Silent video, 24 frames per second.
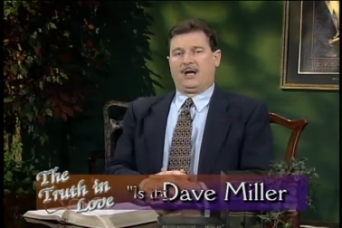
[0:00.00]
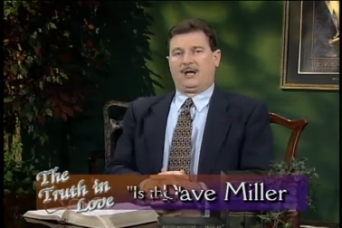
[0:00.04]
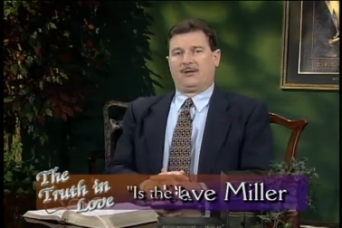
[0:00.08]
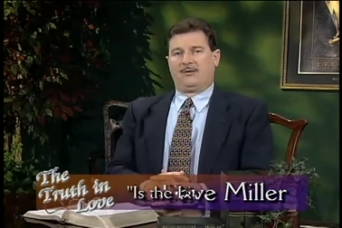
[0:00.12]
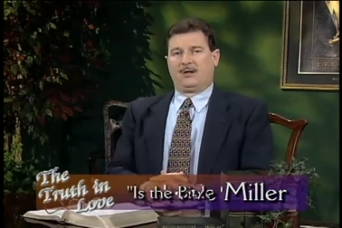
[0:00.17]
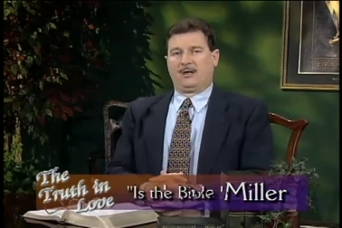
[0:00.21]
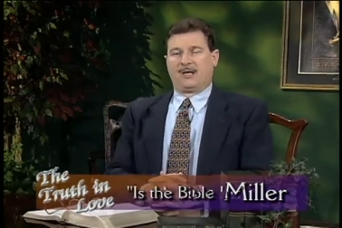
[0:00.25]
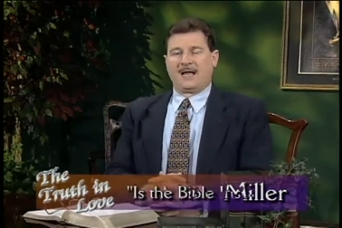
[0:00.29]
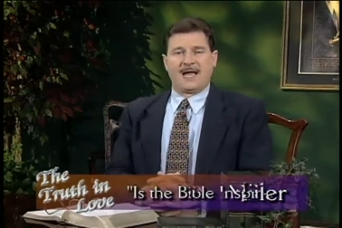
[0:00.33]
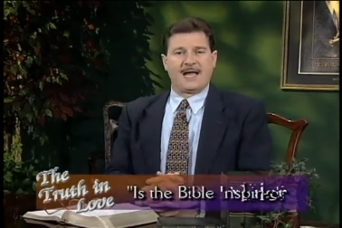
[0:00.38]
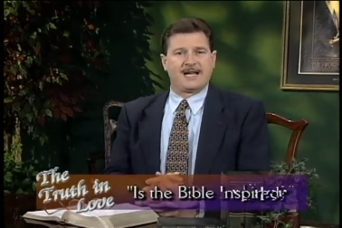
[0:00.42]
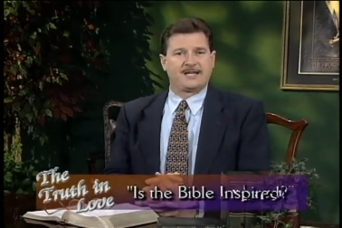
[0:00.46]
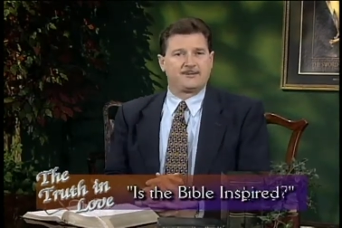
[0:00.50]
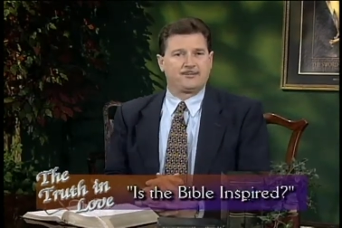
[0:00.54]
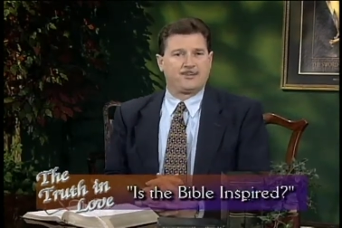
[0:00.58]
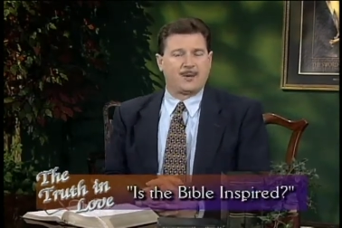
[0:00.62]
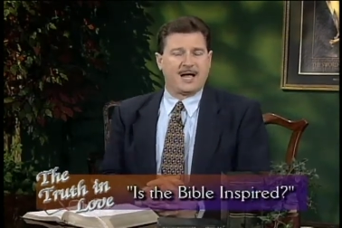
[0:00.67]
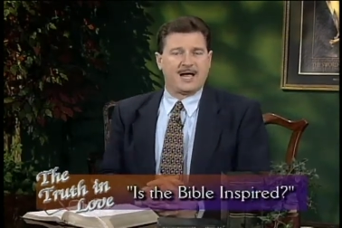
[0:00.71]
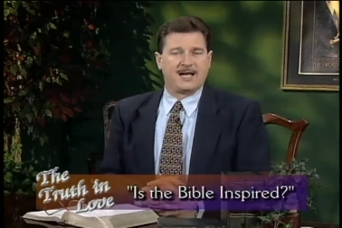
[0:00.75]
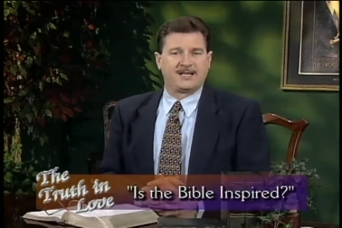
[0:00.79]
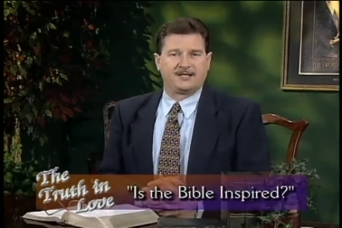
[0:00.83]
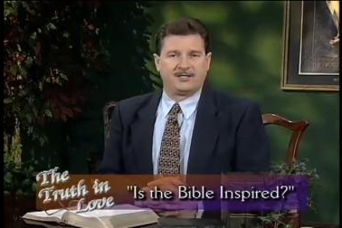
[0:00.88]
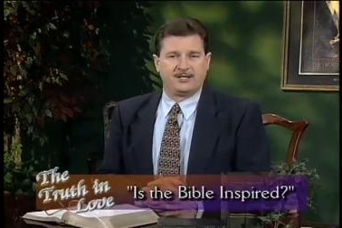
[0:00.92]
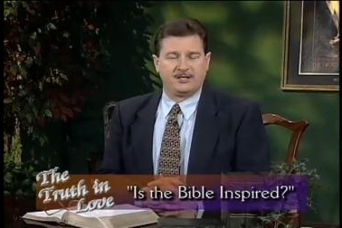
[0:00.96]
The last
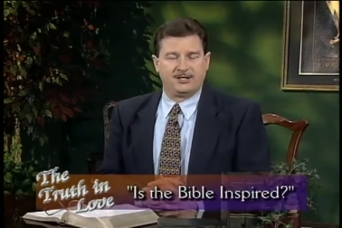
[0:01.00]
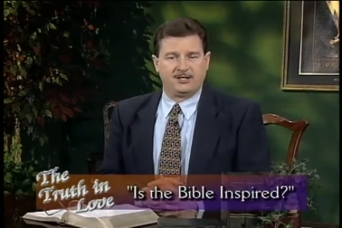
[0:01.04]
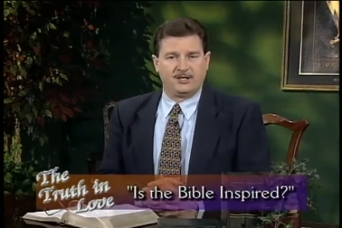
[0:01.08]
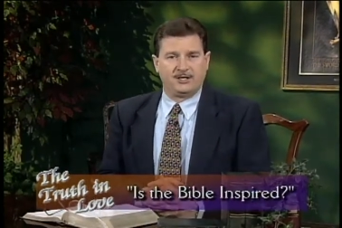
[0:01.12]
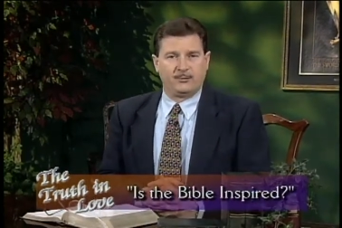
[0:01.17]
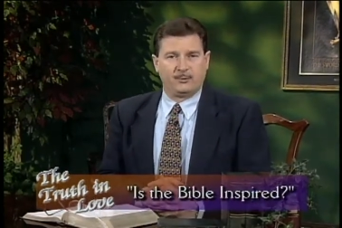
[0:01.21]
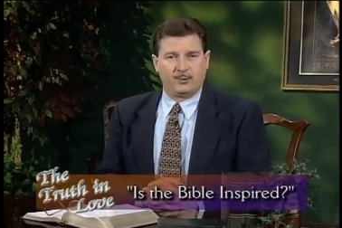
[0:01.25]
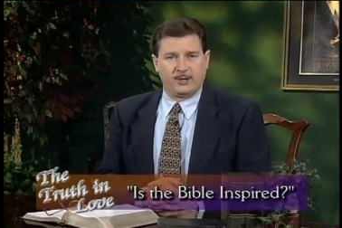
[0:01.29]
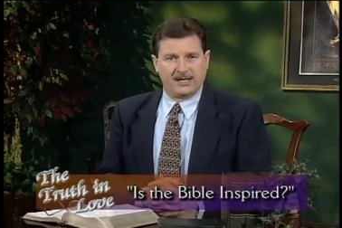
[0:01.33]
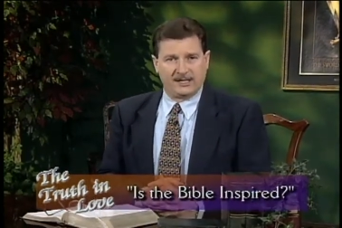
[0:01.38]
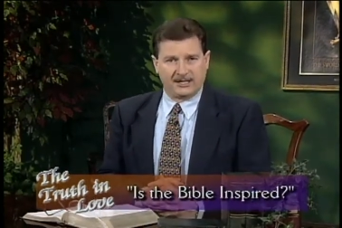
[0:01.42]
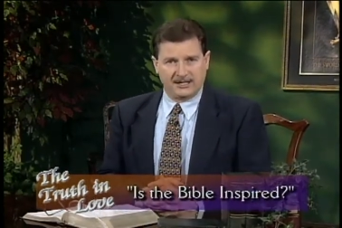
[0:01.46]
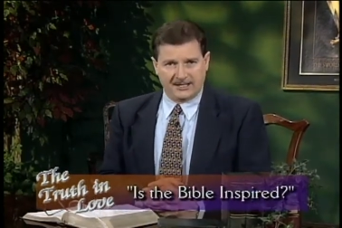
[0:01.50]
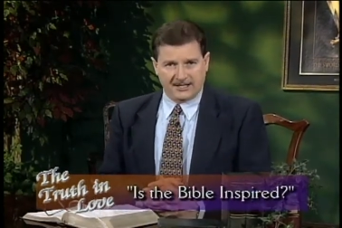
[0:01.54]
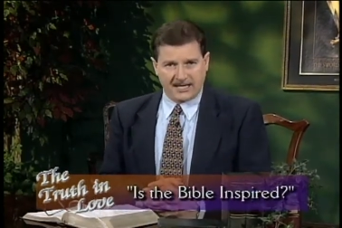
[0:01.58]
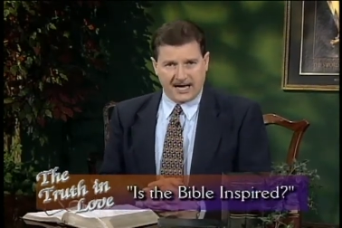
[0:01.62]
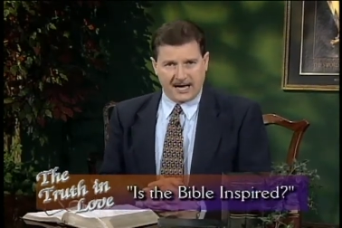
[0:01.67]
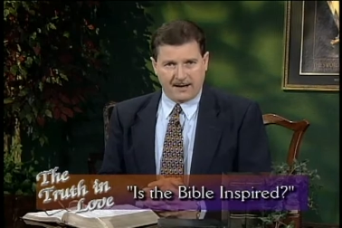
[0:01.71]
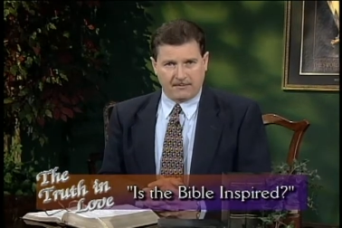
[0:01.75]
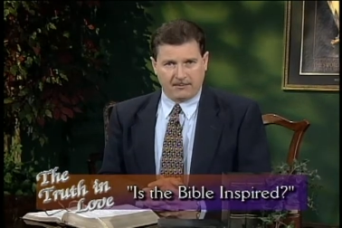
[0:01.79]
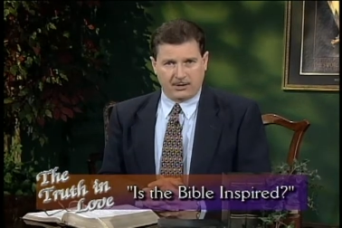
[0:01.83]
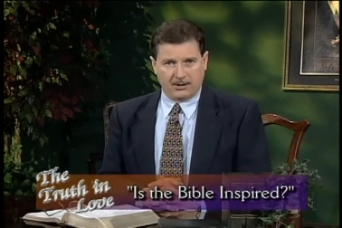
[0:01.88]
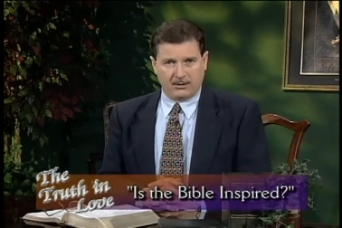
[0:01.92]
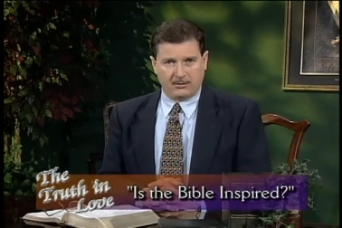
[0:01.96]
passage that we
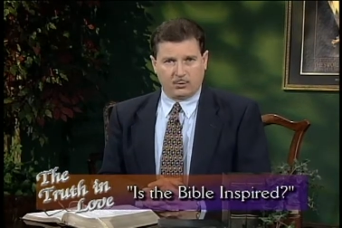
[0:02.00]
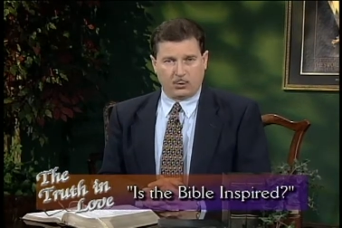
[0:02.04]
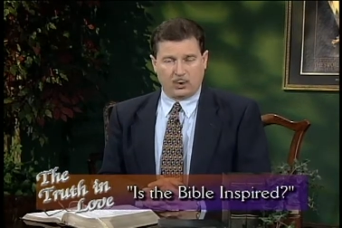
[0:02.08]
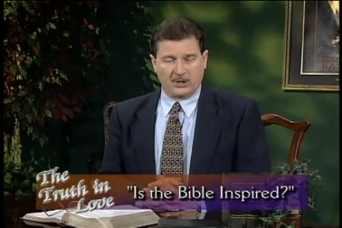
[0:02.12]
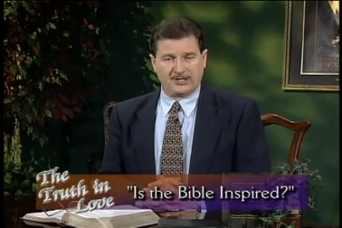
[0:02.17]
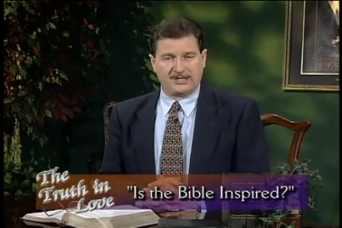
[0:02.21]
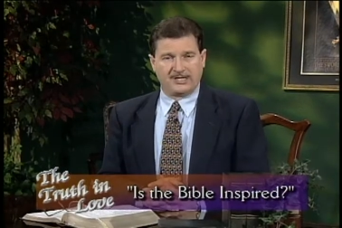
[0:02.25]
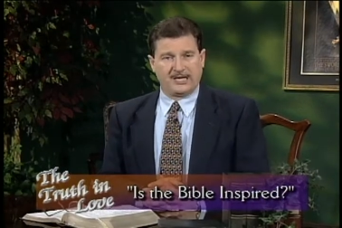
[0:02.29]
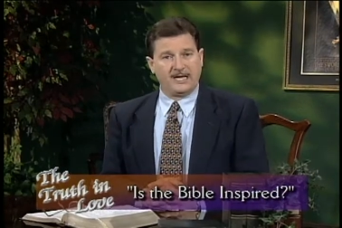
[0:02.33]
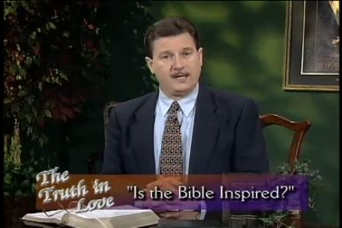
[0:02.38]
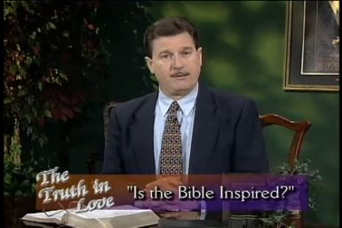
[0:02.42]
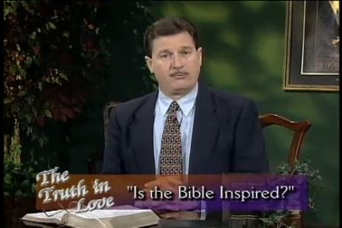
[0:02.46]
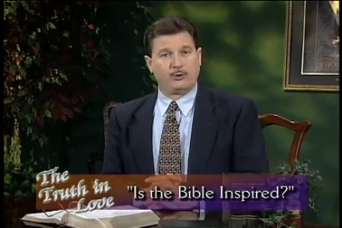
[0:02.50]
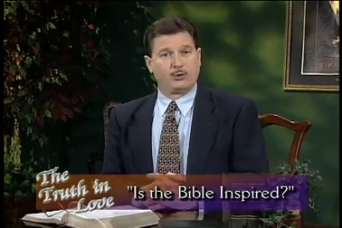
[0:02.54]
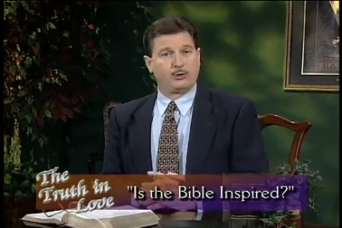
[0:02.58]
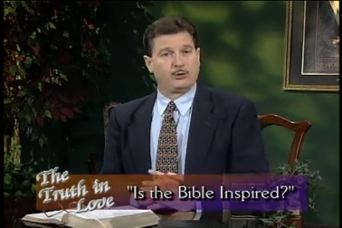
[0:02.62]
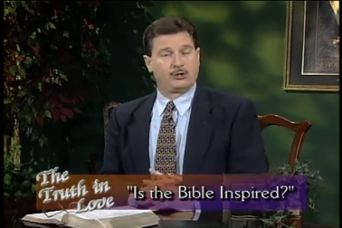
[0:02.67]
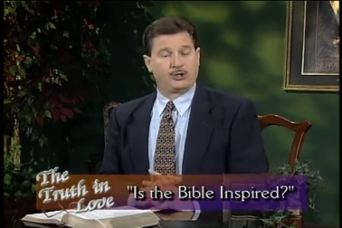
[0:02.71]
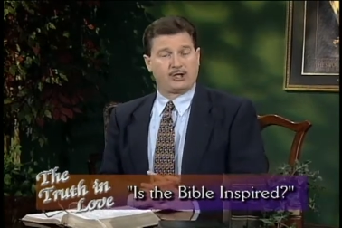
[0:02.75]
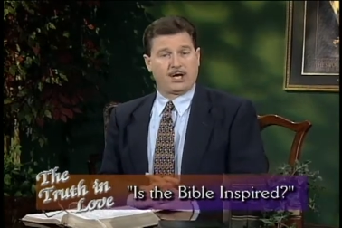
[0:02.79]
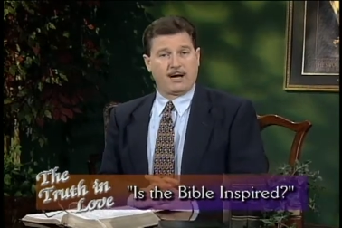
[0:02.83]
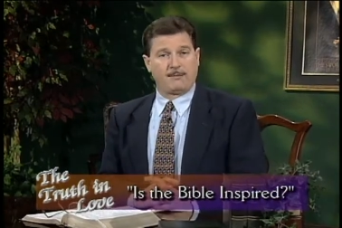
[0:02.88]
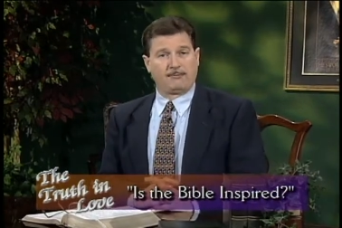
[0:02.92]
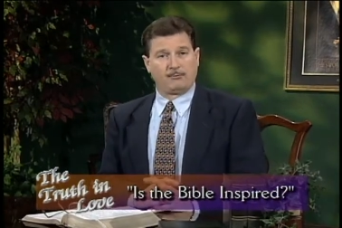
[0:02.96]
examined was Hebrews
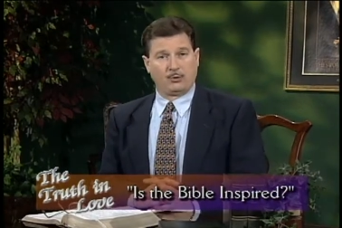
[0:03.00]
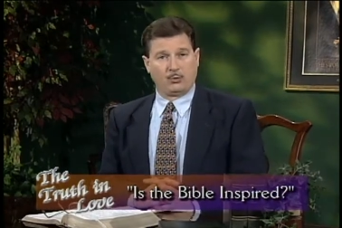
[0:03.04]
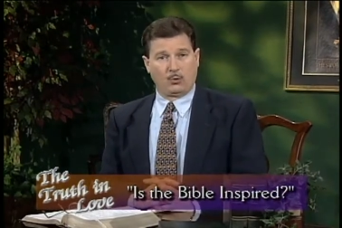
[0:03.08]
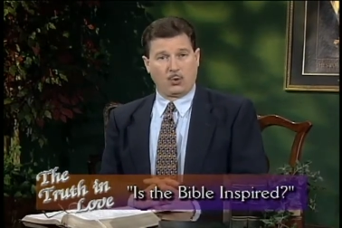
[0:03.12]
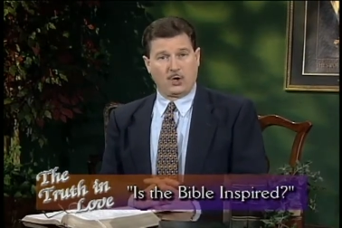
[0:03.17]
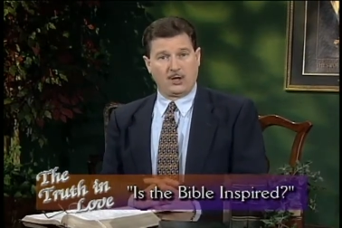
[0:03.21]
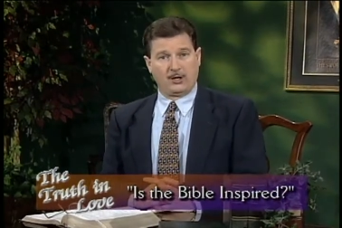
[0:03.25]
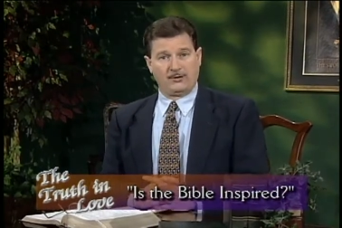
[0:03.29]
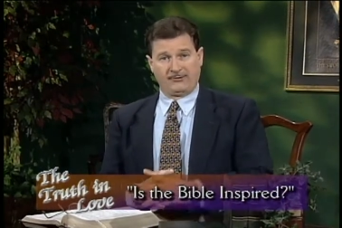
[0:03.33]
chapter 1.